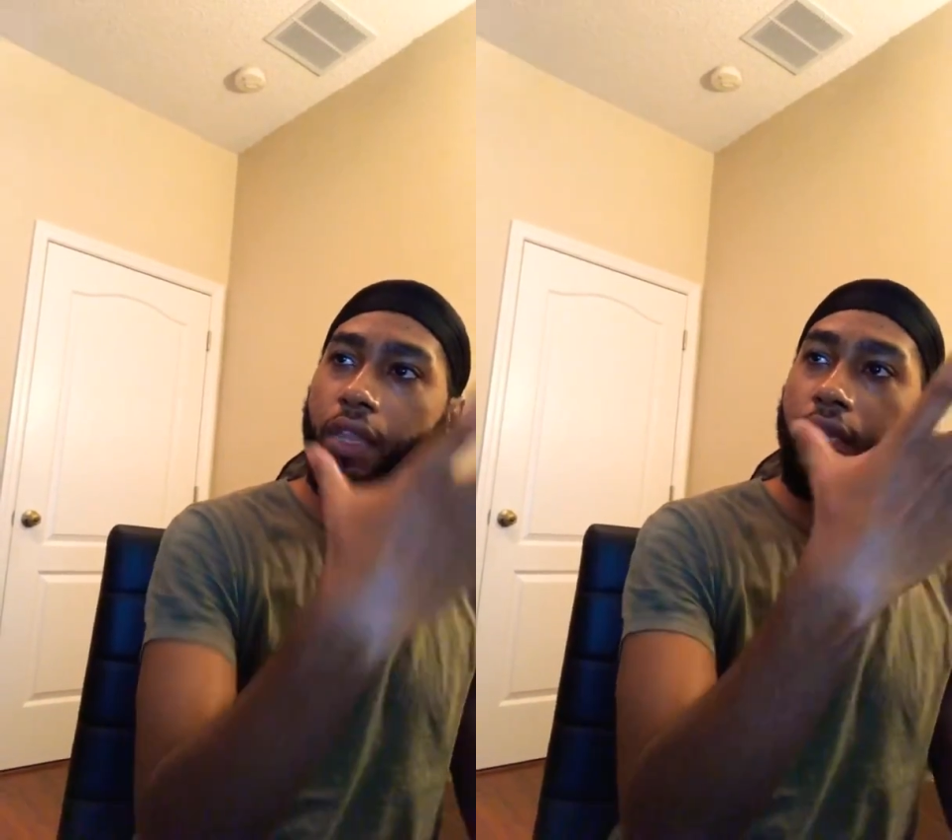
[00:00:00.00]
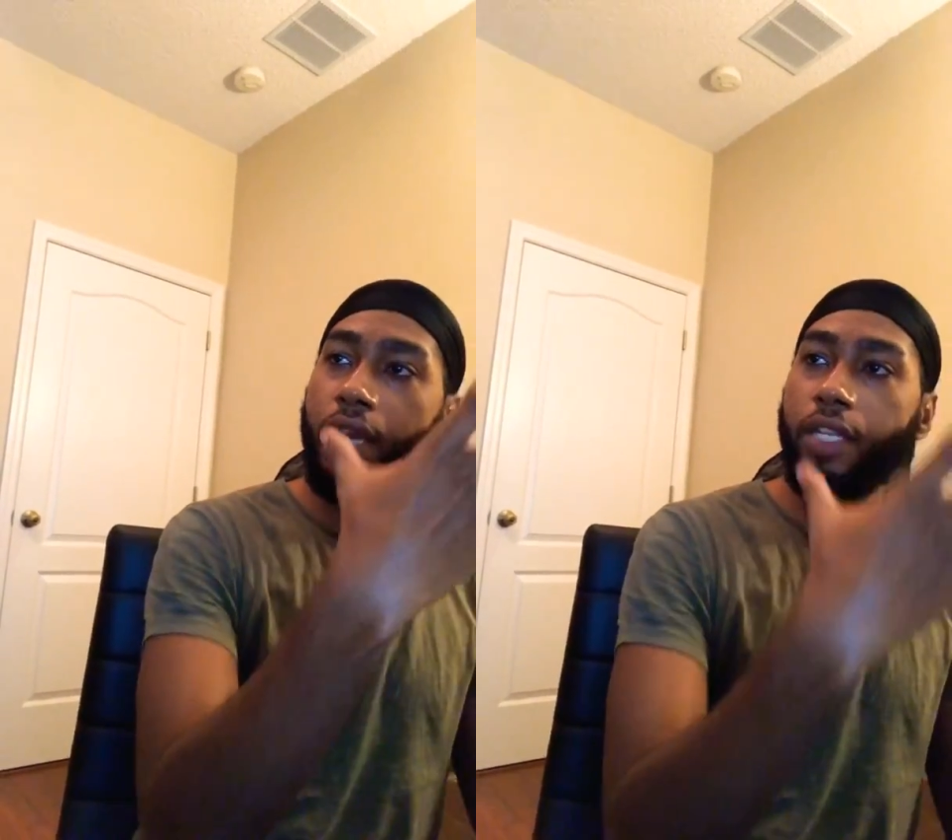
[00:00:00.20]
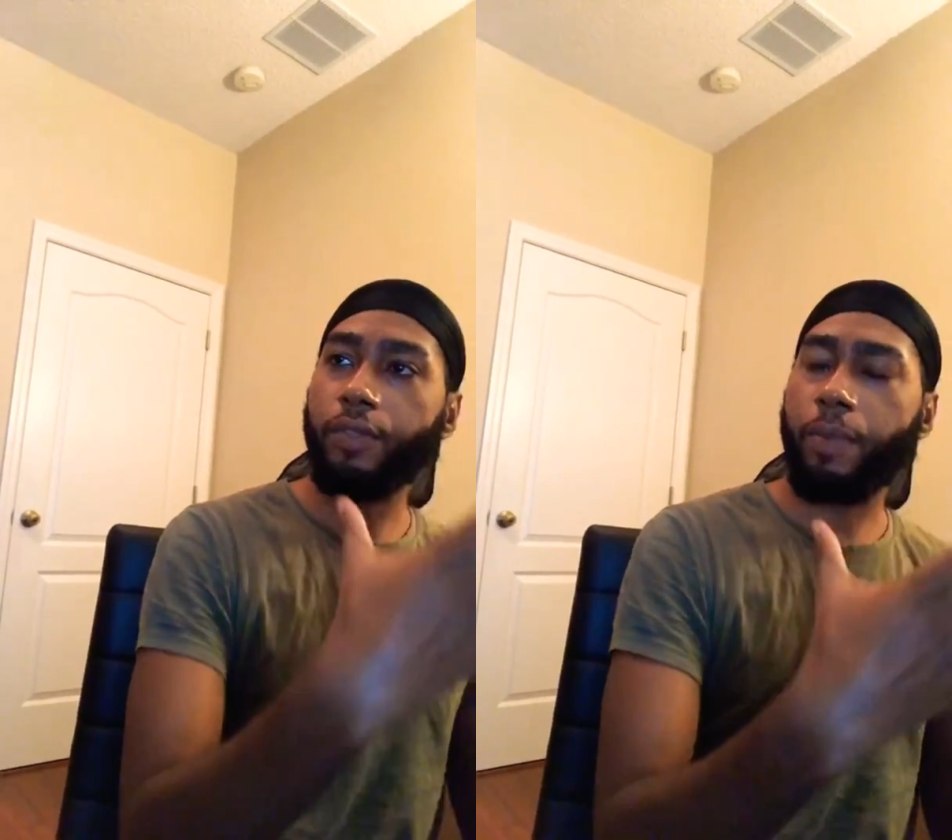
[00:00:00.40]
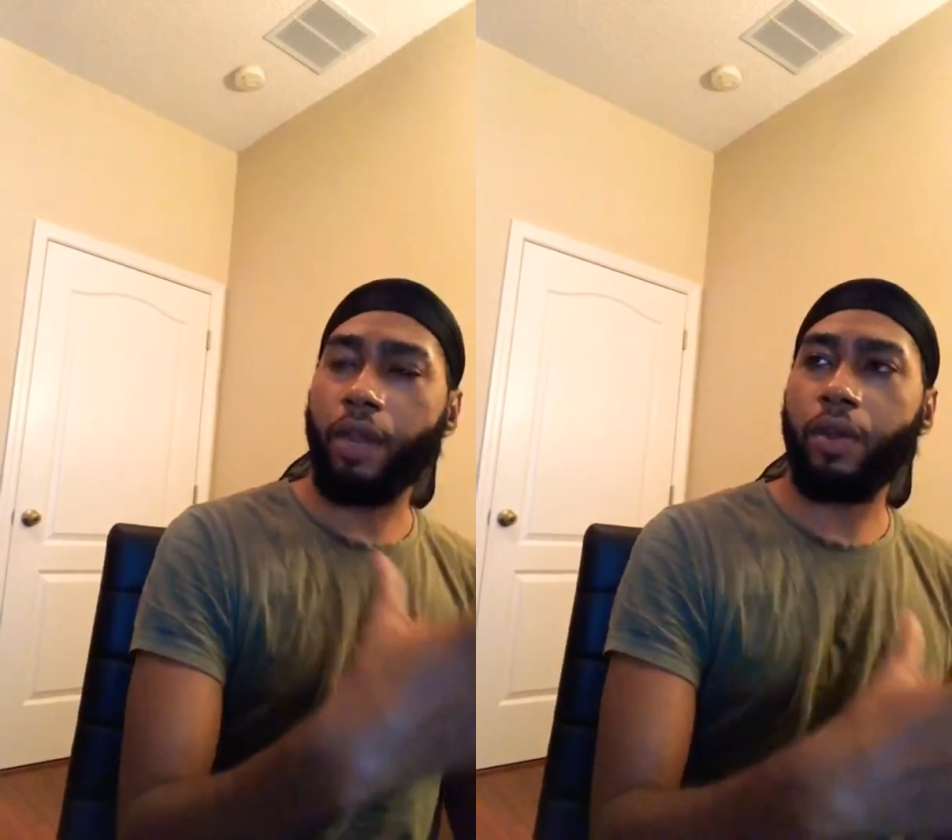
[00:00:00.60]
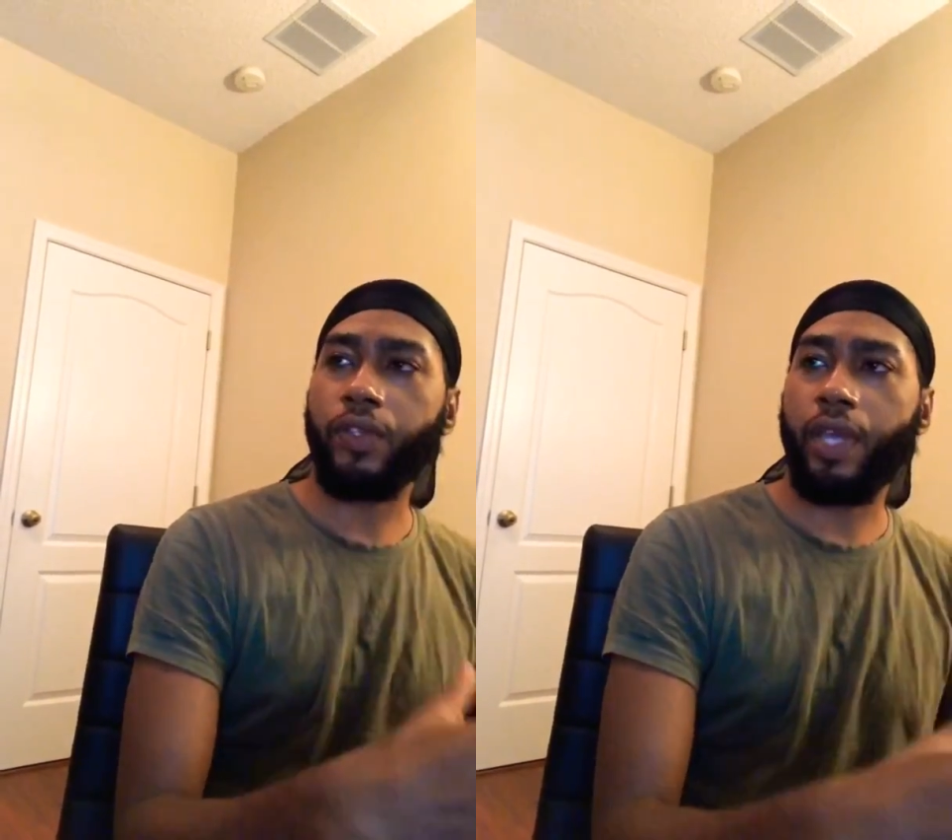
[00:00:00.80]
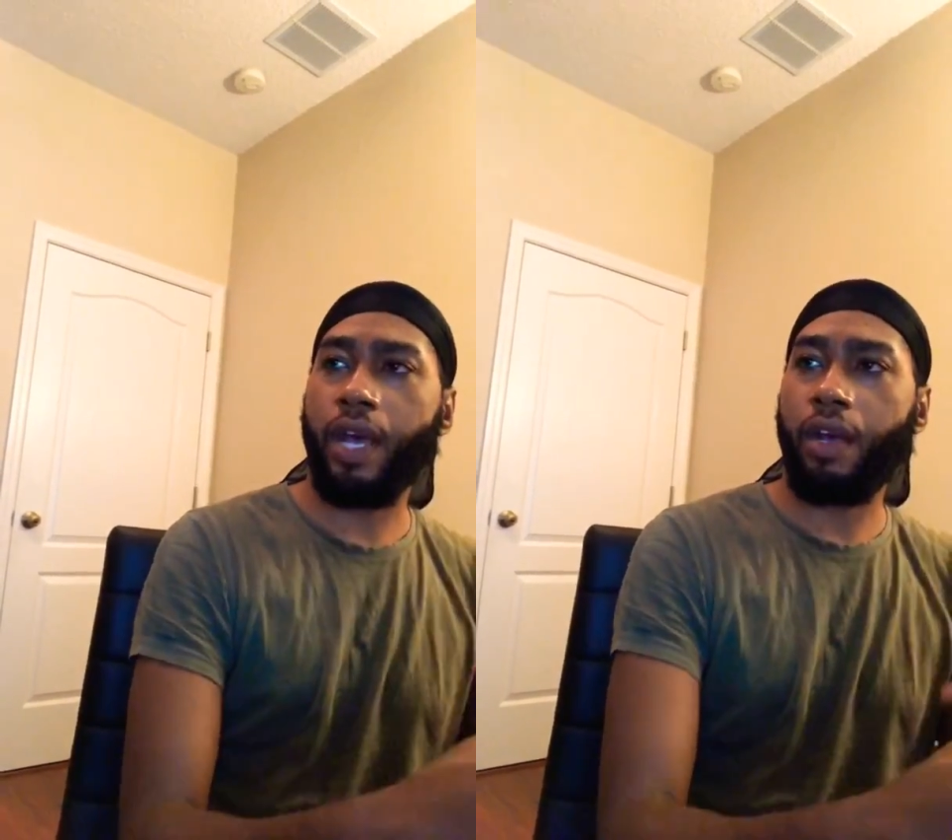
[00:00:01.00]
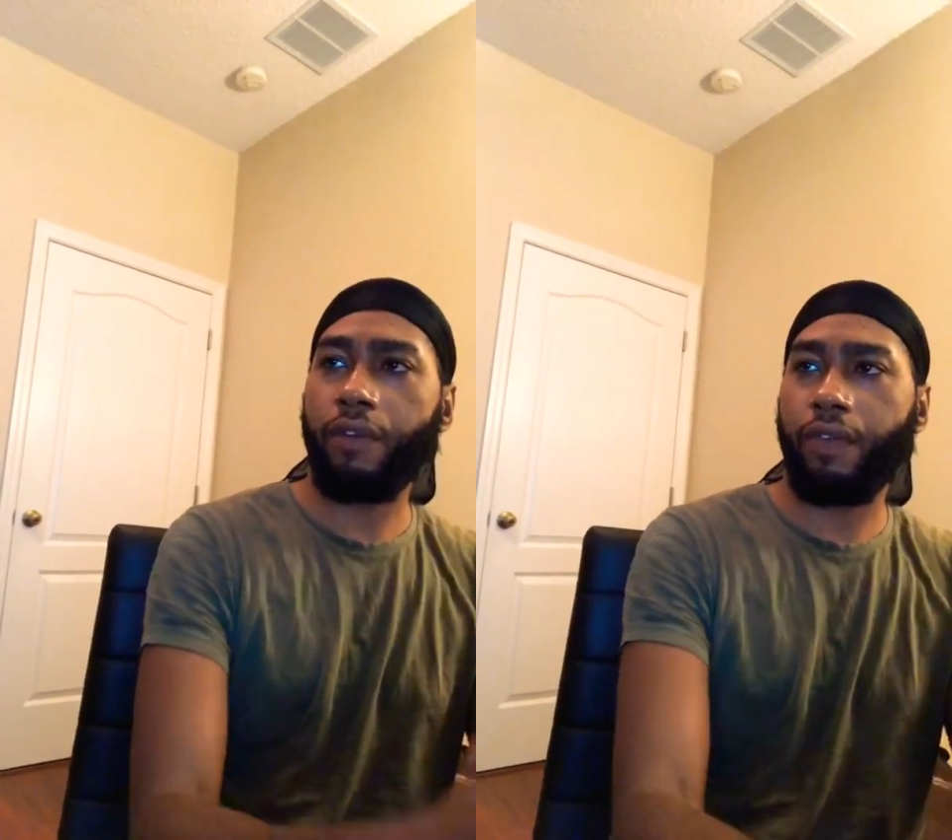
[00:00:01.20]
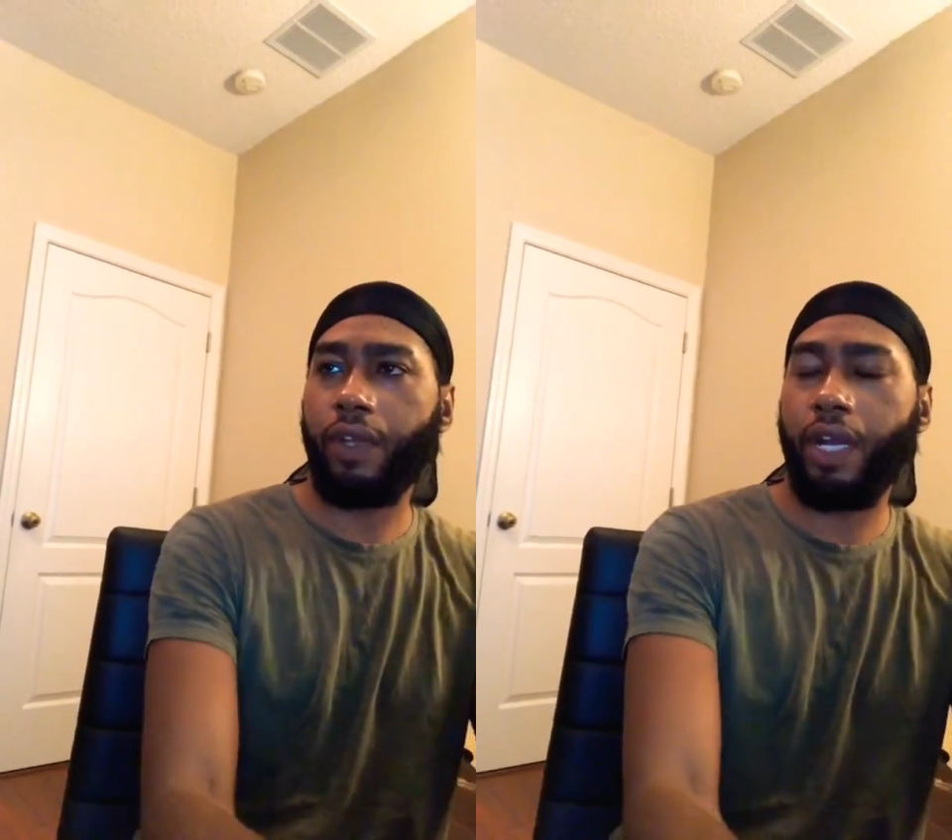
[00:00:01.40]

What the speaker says: Yes, parents have.